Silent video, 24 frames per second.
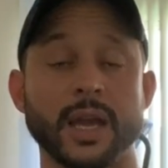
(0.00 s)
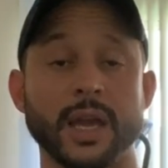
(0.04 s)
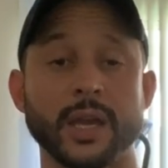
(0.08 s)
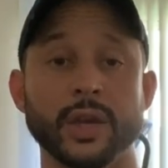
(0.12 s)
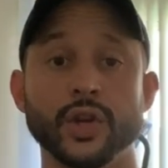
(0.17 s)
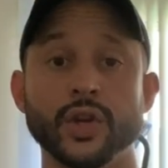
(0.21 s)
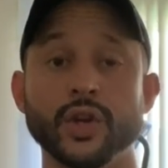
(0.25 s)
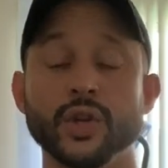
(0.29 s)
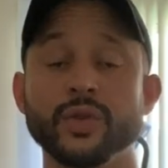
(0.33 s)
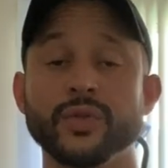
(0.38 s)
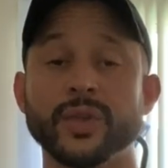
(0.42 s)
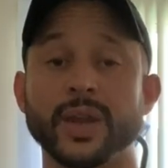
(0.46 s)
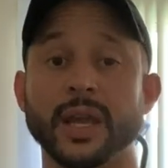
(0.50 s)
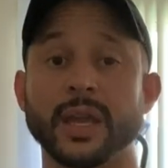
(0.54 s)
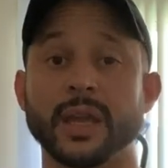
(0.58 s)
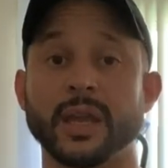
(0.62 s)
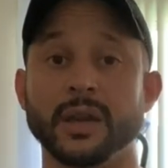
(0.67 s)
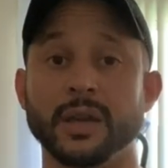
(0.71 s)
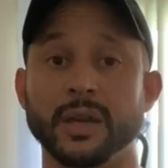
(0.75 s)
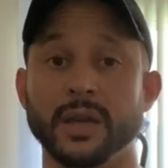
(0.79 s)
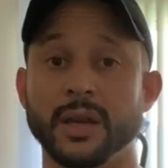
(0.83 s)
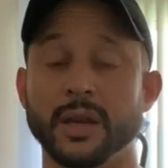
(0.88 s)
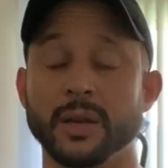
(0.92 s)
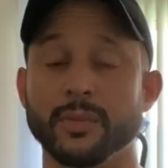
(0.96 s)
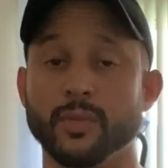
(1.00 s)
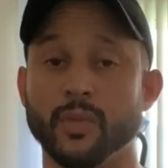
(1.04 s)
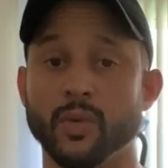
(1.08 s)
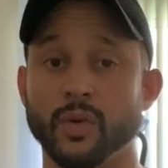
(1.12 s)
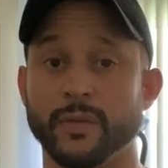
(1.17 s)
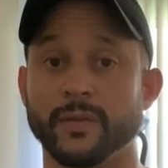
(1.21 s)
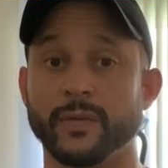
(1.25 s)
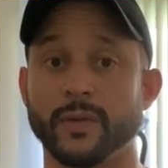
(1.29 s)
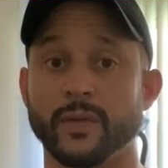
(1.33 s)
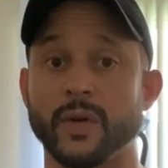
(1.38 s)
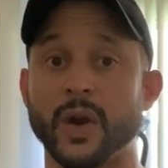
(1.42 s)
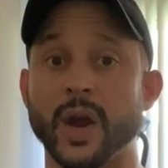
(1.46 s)
I knew that I can eat in more
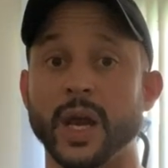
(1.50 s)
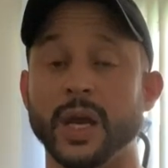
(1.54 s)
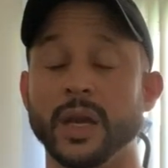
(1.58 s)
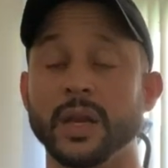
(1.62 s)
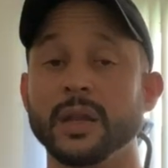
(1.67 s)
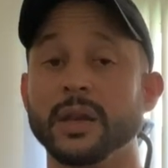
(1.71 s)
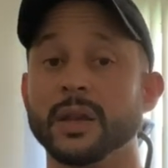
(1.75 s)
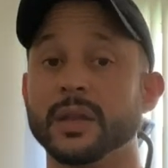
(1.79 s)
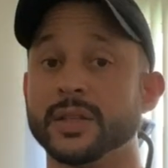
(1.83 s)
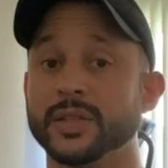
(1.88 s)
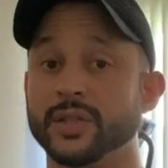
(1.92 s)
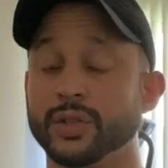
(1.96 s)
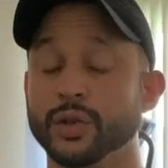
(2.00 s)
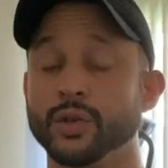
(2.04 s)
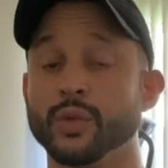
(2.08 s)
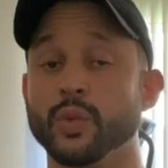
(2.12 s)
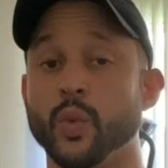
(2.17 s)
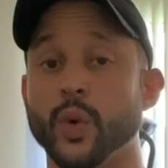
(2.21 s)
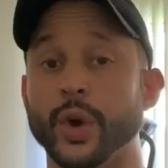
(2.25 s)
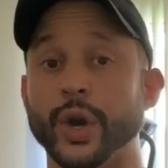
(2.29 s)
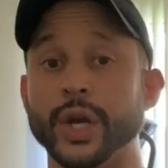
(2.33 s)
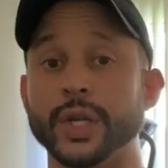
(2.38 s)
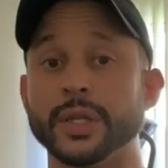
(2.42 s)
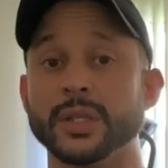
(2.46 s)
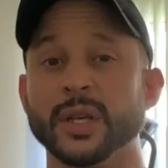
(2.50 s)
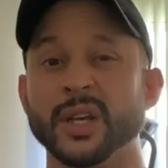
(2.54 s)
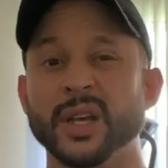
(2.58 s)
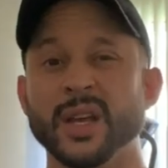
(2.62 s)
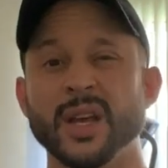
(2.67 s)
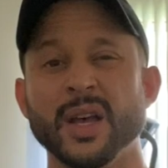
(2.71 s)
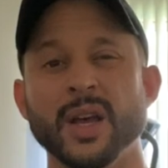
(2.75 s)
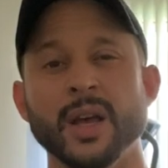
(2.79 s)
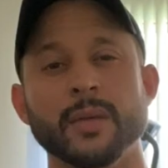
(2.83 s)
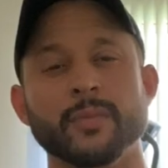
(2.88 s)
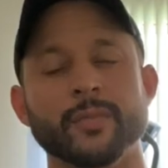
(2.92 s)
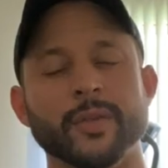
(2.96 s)
variety and it still worked,
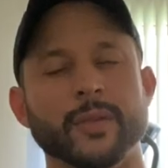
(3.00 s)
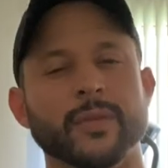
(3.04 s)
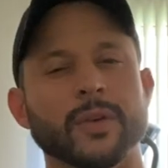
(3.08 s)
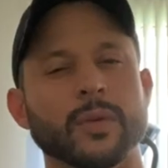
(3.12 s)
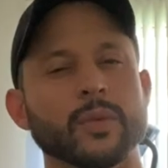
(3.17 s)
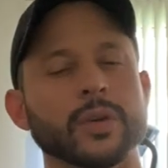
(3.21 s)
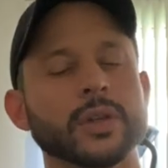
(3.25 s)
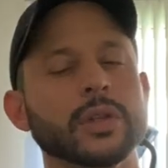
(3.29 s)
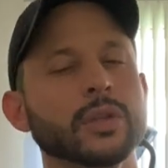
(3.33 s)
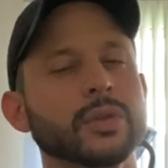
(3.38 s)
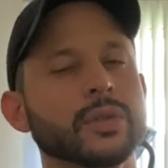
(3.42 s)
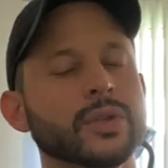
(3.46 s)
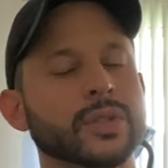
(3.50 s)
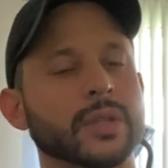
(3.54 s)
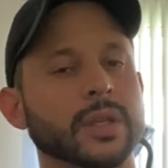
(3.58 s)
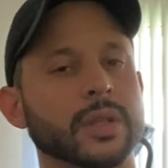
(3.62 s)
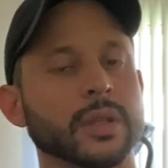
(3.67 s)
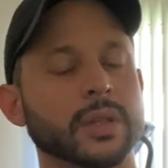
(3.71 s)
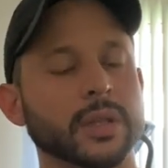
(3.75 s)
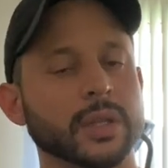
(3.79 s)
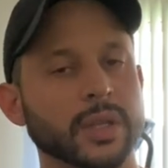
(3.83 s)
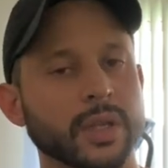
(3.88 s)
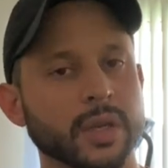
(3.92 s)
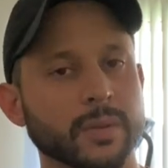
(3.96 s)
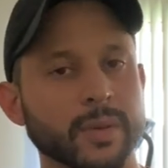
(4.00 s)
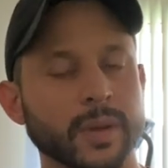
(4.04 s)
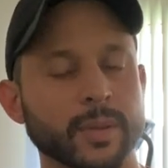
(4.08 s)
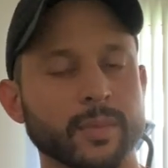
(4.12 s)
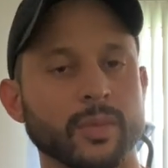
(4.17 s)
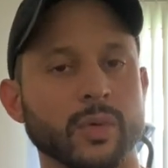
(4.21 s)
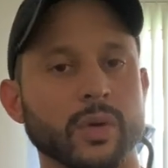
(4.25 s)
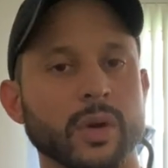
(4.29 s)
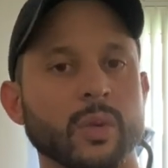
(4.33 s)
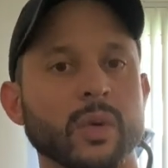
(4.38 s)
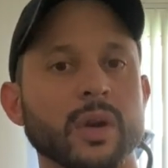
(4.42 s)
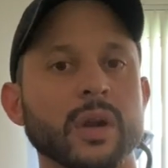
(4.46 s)
but if I wanna lose a little bit
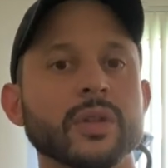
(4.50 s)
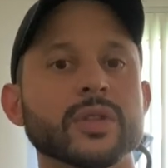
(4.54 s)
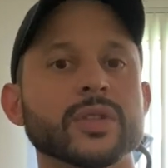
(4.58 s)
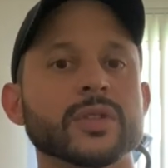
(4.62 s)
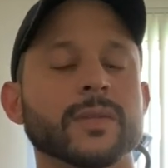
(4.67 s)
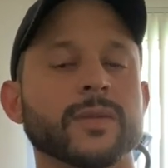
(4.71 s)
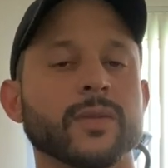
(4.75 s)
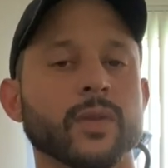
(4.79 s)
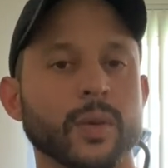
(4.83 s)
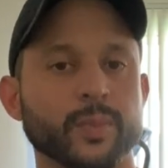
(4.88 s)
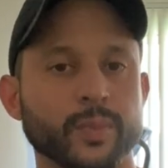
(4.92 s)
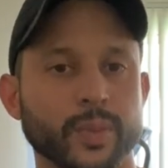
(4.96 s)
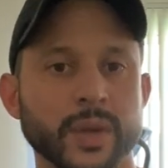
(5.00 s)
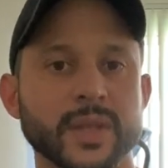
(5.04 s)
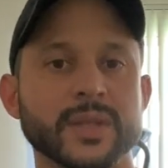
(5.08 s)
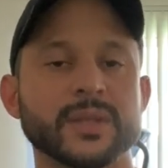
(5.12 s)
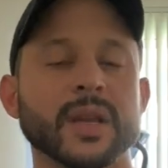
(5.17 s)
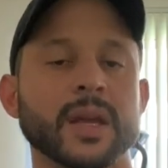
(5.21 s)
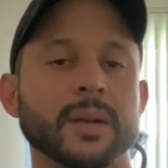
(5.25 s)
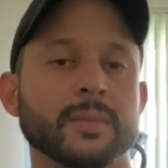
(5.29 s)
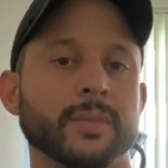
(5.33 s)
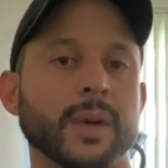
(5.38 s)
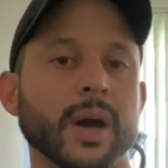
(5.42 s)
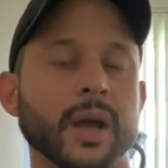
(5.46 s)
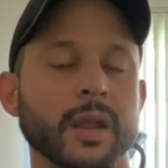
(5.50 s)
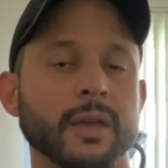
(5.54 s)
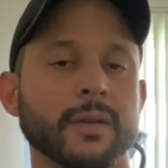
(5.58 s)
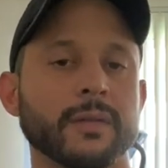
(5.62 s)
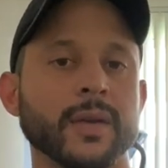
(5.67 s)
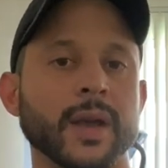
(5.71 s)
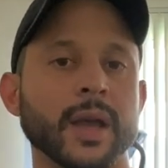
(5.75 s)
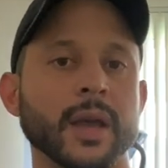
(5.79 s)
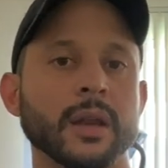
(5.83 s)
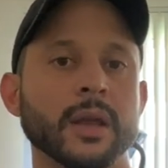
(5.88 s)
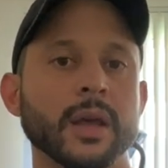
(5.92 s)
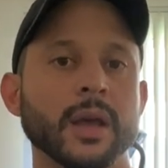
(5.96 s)
more, I wanna lose 4% body
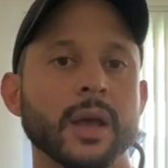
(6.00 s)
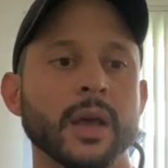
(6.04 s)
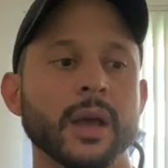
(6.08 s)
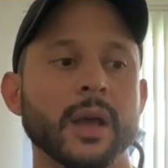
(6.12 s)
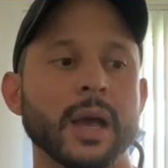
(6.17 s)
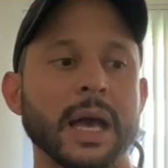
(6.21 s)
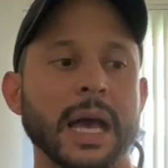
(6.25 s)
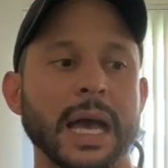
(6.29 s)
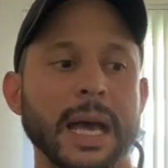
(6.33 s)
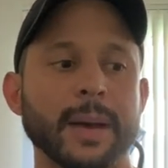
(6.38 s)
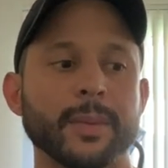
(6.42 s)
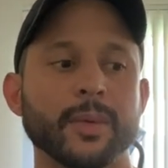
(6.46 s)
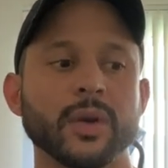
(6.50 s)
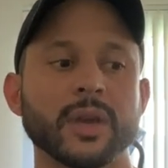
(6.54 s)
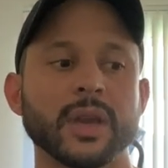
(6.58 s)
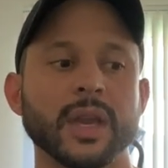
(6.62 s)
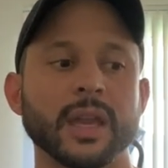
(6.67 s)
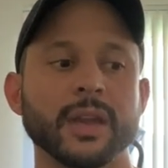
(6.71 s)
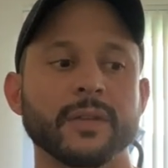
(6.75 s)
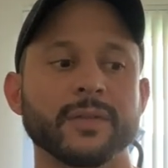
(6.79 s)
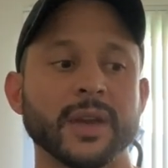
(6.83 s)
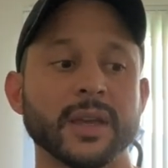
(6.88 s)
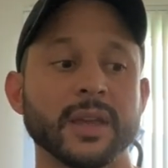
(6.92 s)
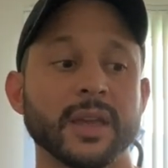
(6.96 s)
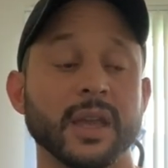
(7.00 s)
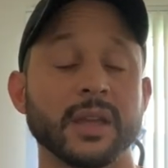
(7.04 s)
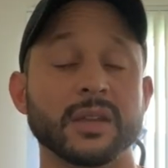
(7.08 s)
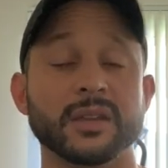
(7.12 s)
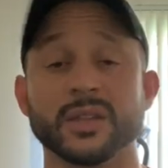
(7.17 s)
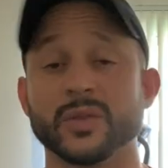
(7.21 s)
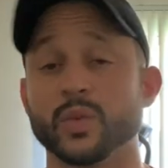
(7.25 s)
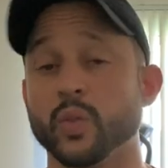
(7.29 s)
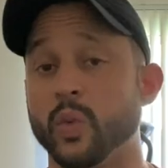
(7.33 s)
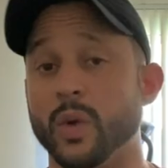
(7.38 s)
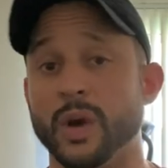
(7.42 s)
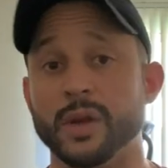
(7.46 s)
fat, I'm okay if I gain
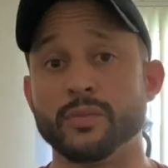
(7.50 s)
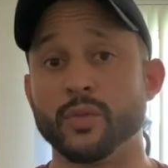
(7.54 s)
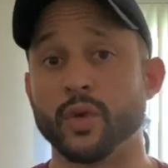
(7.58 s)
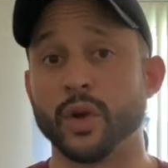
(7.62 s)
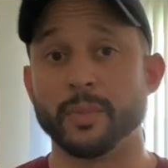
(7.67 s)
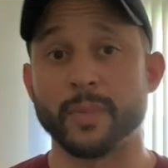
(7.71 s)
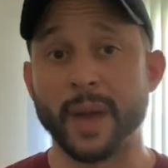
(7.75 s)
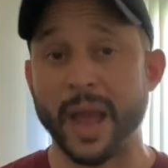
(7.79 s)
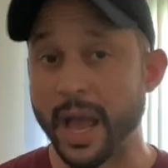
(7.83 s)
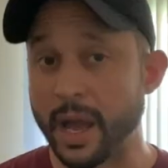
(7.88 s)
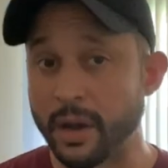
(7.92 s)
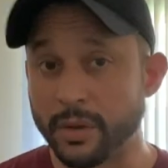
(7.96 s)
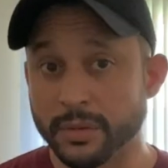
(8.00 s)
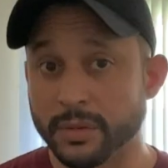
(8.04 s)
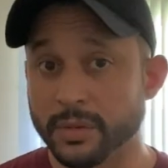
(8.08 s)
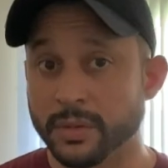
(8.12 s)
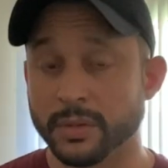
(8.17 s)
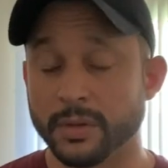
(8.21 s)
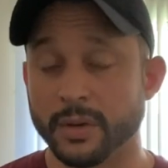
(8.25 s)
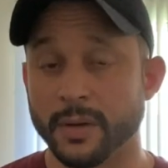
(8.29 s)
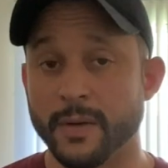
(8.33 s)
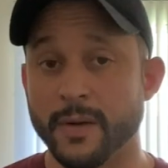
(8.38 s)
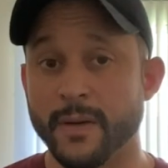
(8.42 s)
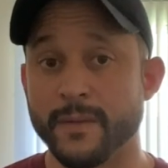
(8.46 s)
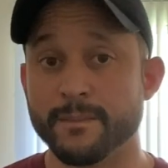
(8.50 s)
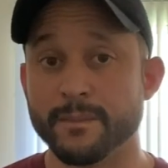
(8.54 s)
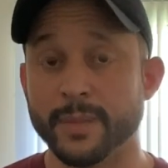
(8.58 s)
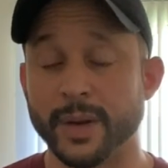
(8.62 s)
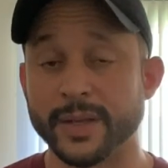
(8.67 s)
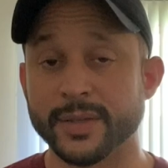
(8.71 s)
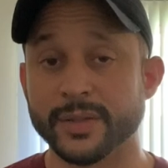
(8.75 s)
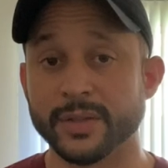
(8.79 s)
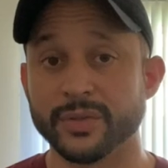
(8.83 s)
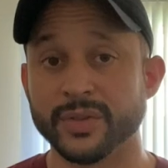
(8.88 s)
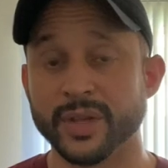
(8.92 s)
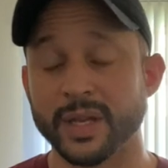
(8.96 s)
just 1 more pound of
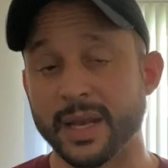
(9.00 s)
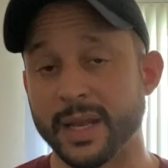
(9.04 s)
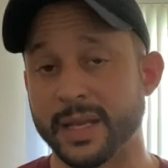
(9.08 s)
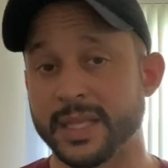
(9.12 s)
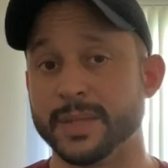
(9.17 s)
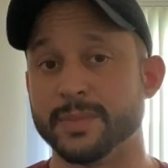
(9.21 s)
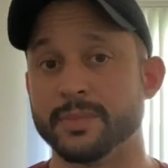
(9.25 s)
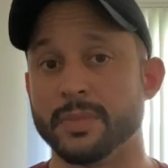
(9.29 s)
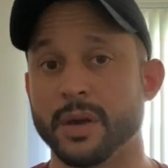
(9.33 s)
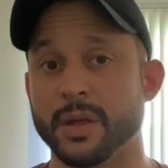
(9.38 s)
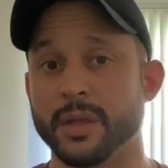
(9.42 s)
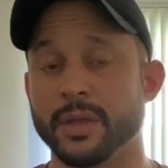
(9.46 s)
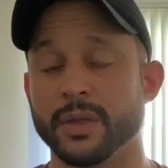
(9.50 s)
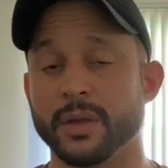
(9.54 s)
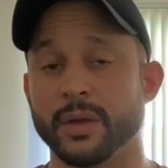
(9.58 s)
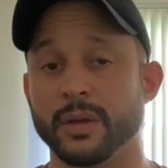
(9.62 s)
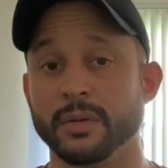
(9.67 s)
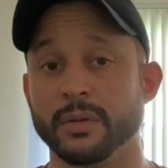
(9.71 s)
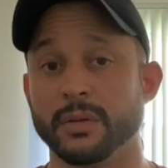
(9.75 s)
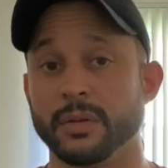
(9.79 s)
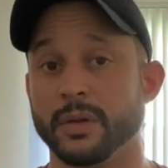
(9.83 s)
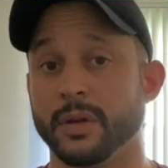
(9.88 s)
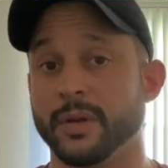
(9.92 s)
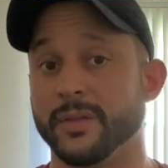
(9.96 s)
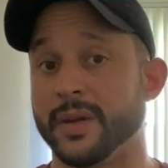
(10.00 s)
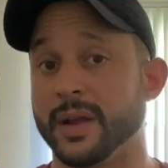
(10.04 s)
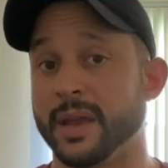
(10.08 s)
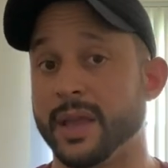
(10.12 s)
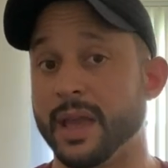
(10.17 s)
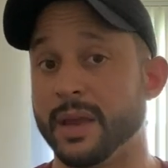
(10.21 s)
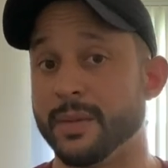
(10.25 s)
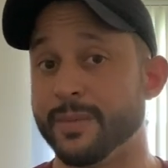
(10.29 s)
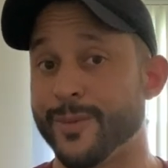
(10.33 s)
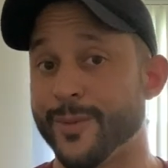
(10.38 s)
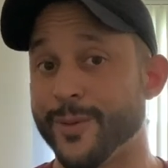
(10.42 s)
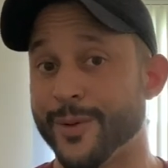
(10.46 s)
muscle the next month, or if I
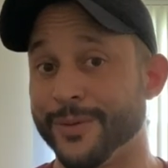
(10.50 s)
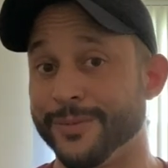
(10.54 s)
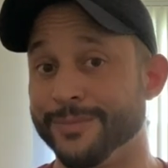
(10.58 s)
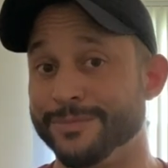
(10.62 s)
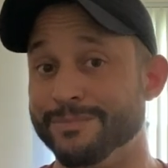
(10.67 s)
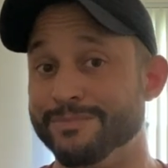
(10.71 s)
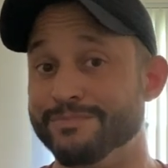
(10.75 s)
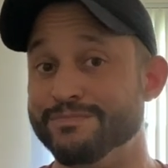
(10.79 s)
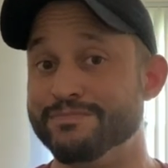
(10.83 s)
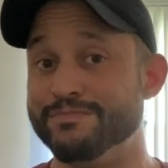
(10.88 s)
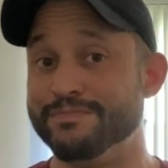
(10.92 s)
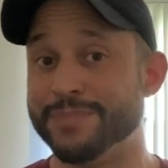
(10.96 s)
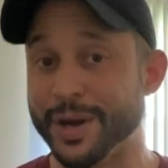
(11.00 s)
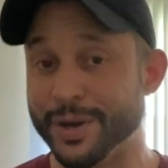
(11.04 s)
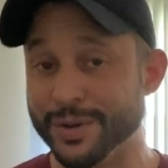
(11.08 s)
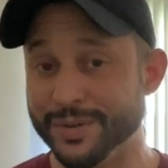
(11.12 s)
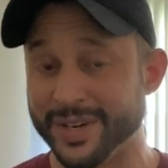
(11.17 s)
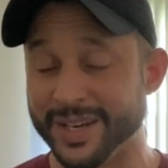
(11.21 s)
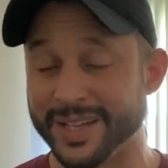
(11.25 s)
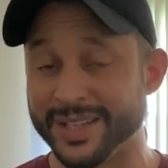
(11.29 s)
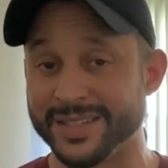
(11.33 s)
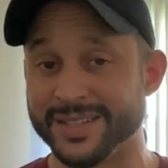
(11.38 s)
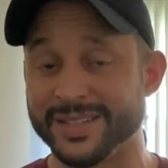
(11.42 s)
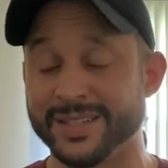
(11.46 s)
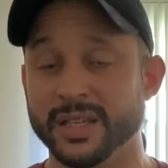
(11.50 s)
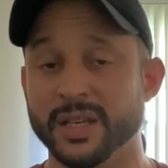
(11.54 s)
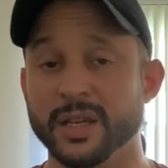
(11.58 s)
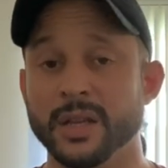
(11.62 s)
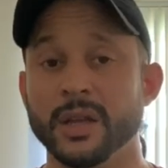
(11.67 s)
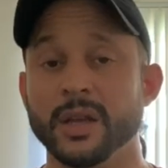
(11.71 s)
gain more, bonus.